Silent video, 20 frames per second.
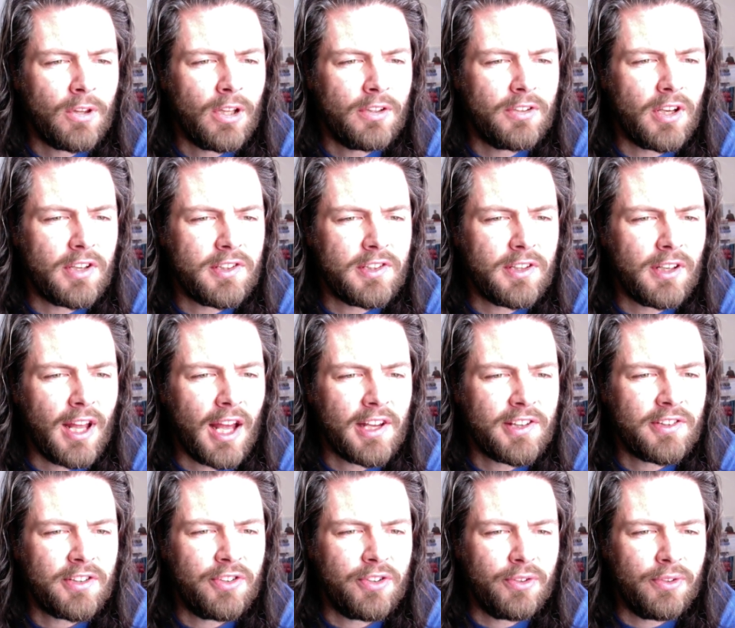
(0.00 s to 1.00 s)
Just
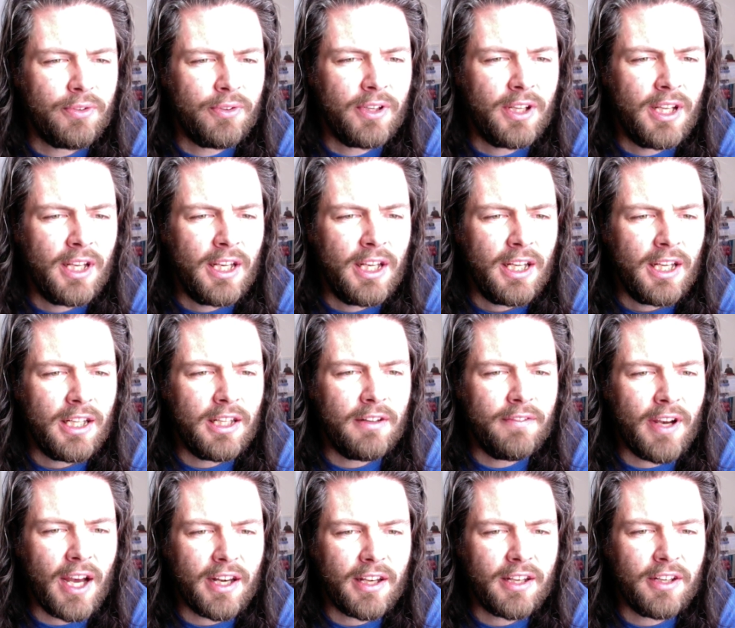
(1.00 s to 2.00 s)
last June, in the
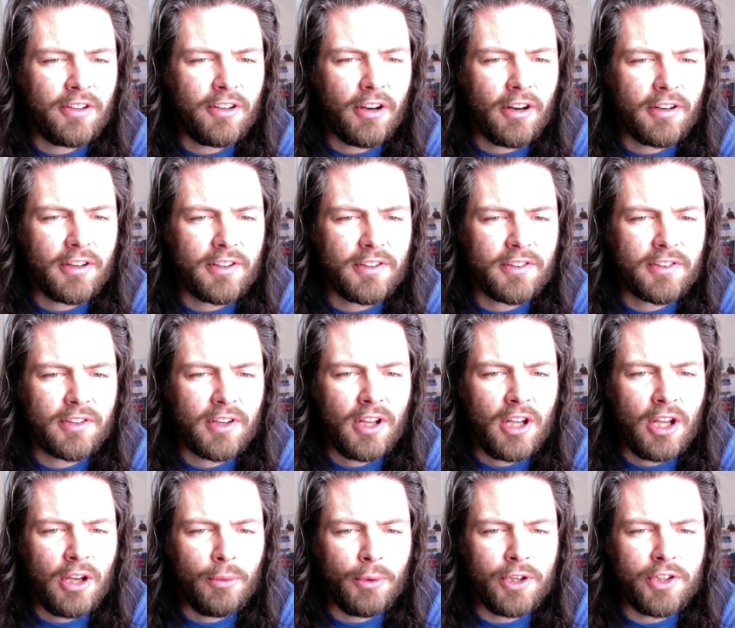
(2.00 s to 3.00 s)
Vatican Gardens,
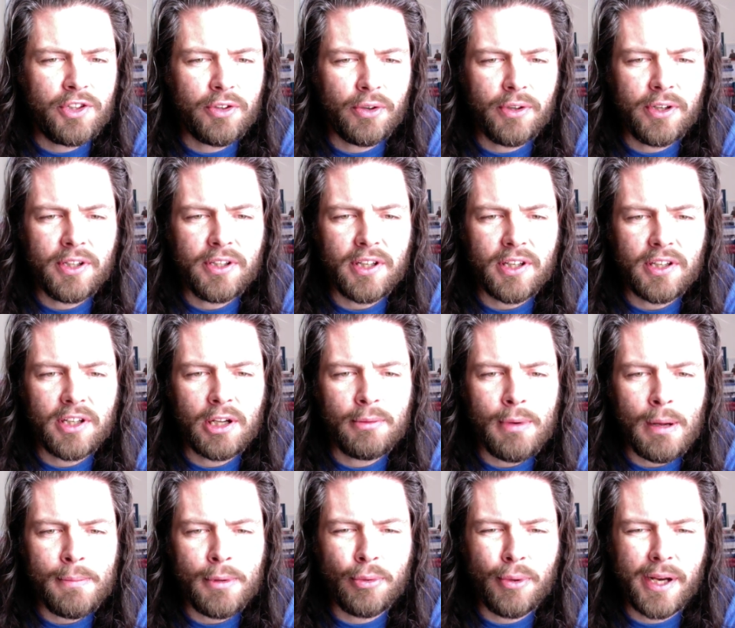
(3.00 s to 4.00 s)
we joined in
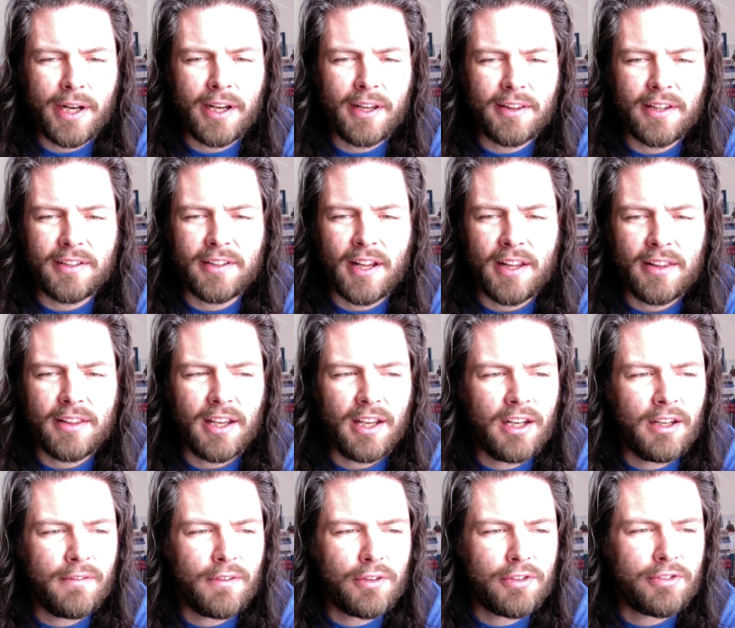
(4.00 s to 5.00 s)
commemorating the 10th
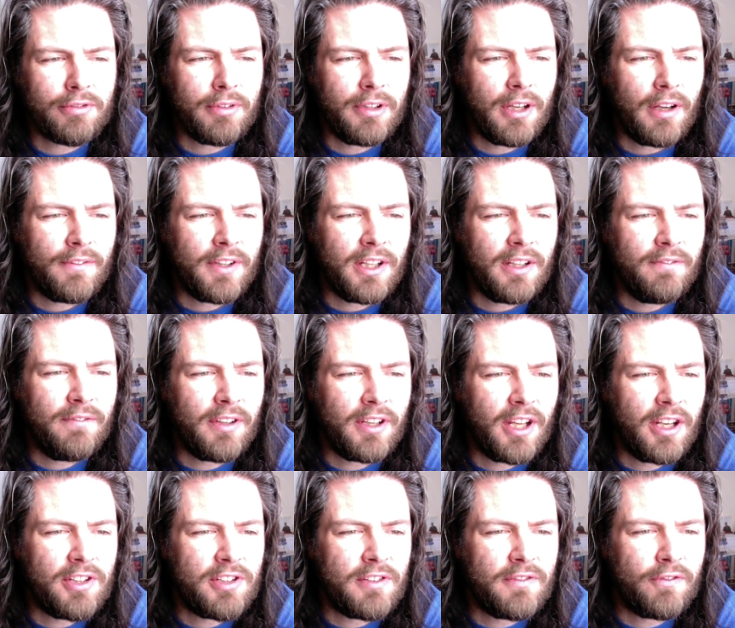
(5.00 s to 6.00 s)
anniversary of the
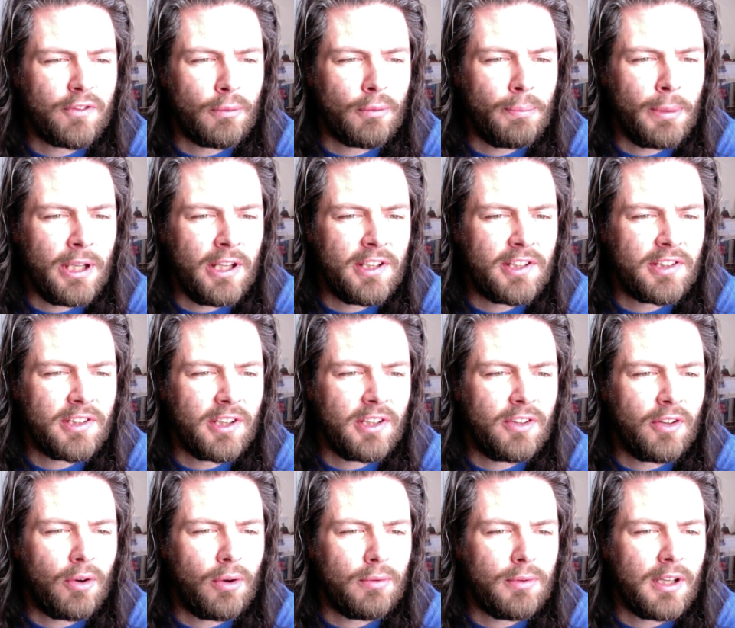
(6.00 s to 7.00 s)
Invocation for Peace in
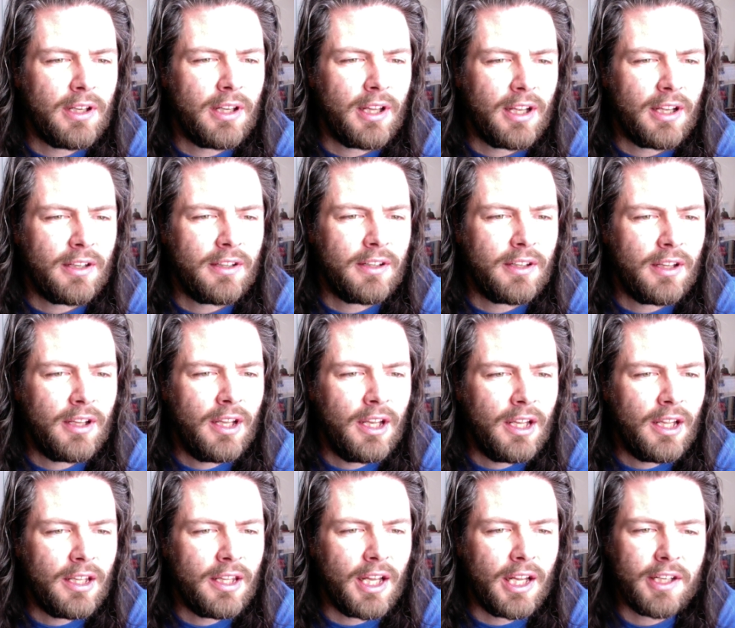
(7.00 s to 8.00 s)
the Holy Land,
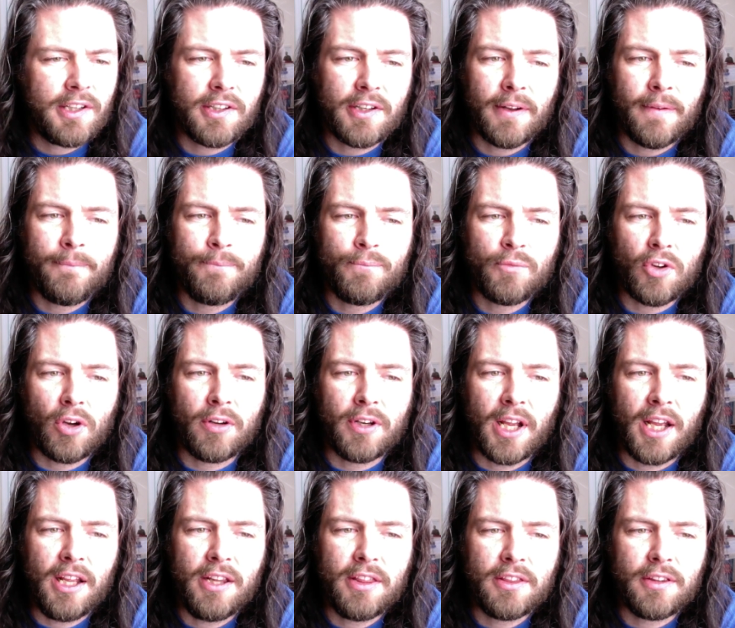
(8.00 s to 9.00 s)
that, on
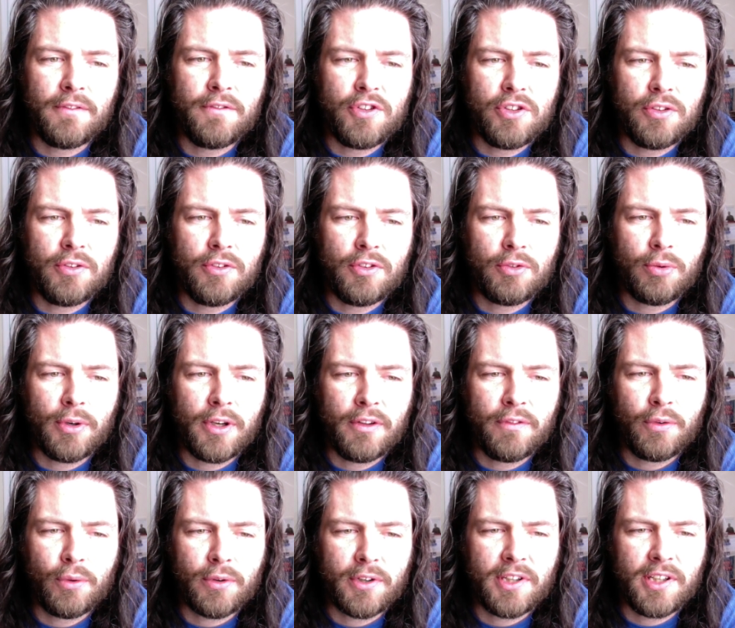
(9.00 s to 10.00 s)
8th of June
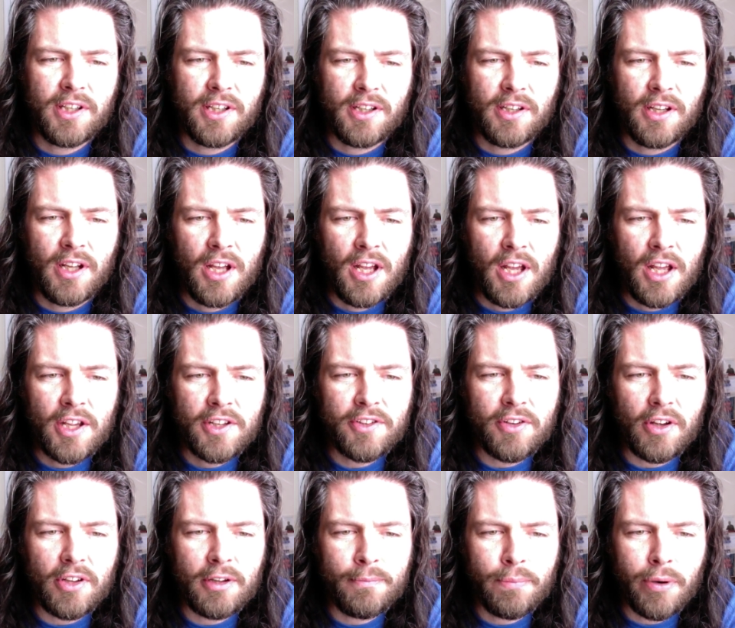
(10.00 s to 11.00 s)
2014,
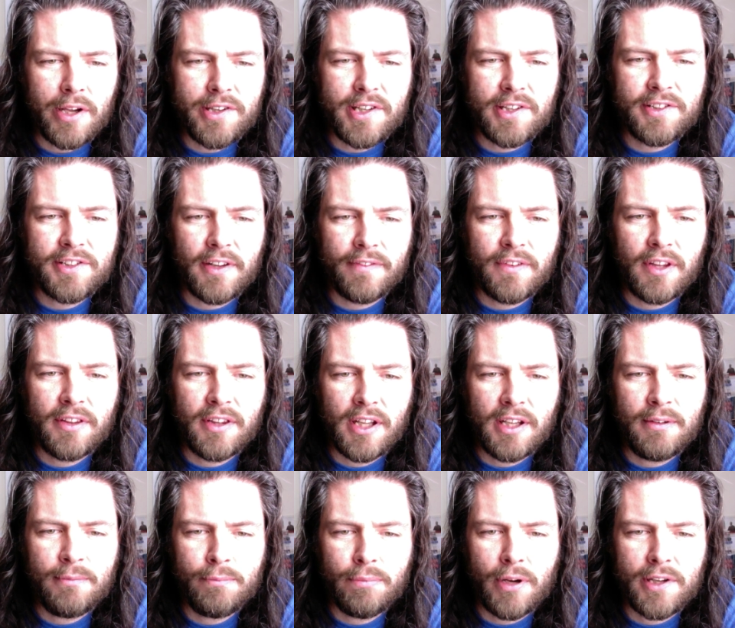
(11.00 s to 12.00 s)
saw the presence of the
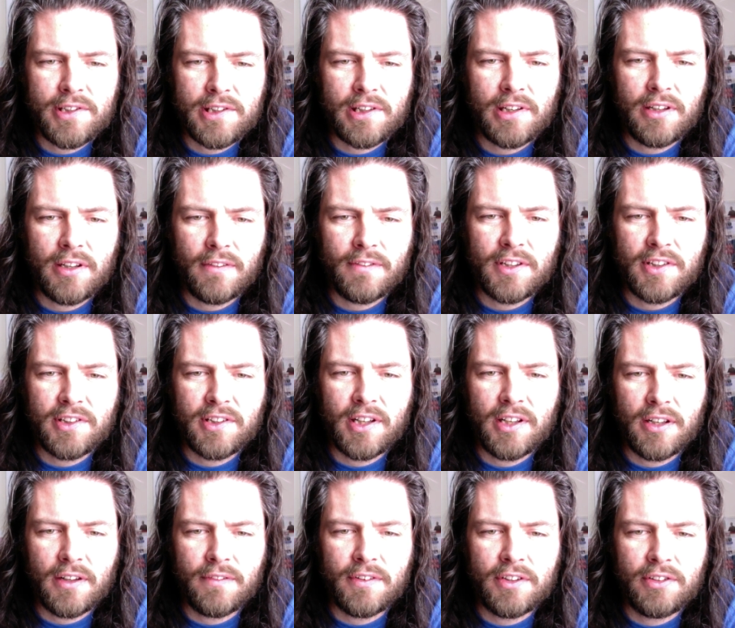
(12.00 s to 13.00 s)
then President of the State
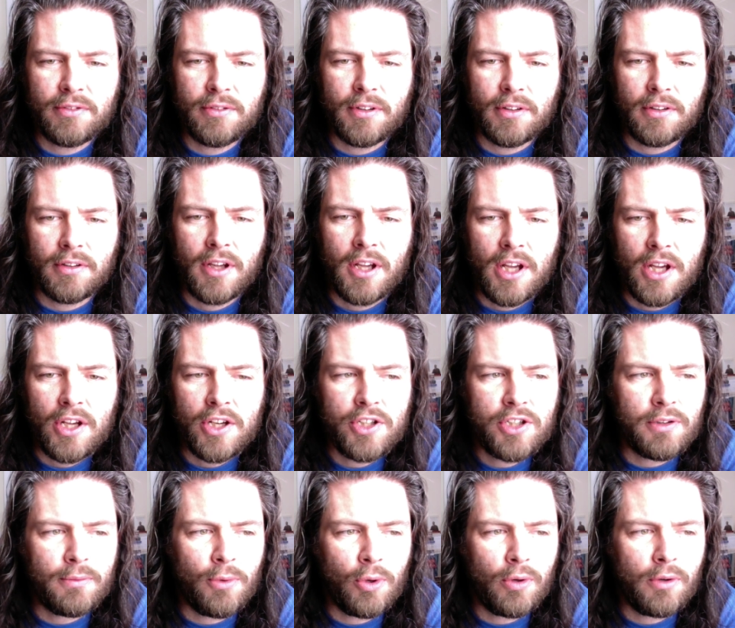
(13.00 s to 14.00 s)
of Israel,
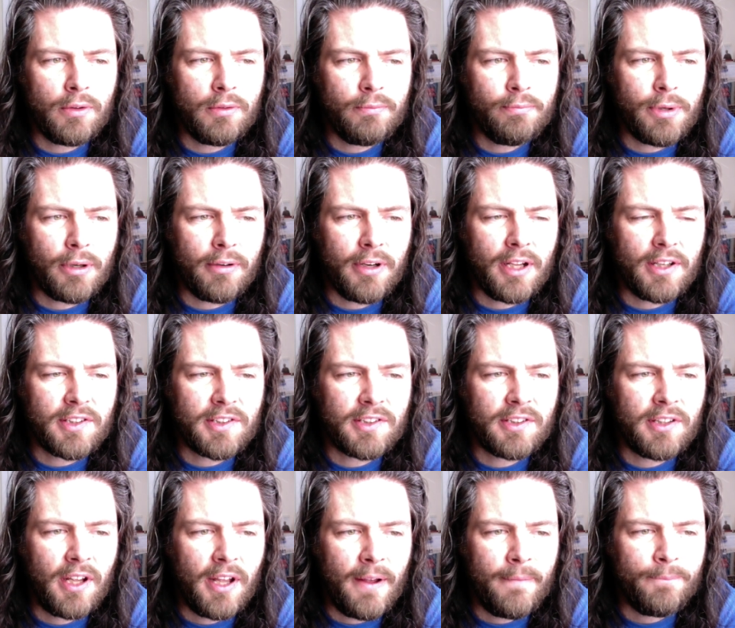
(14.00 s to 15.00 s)
Shimon Peres,
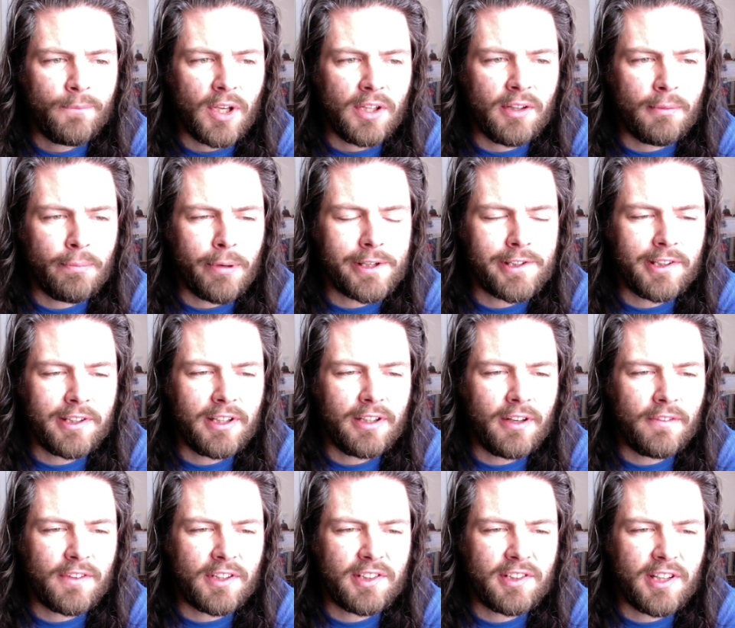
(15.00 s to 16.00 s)
and the President
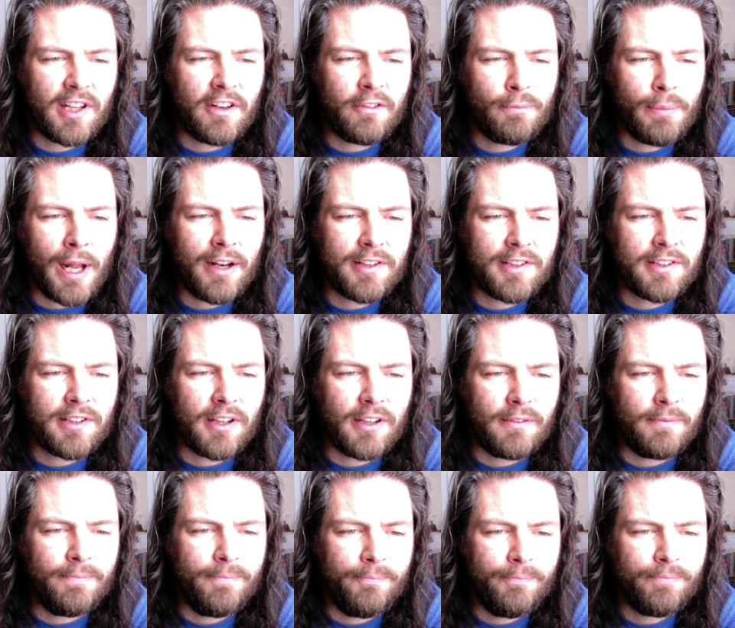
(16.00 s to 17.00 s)
of the State of
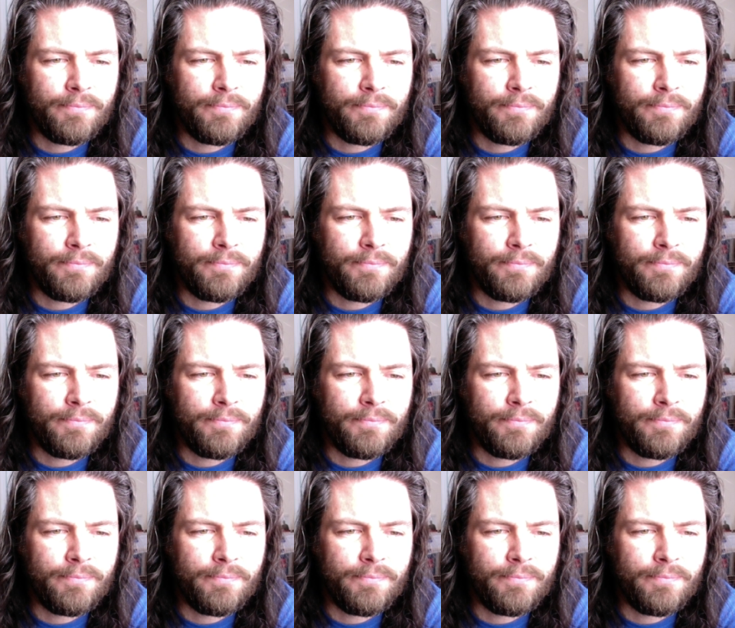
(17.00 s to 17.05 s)
Palestine,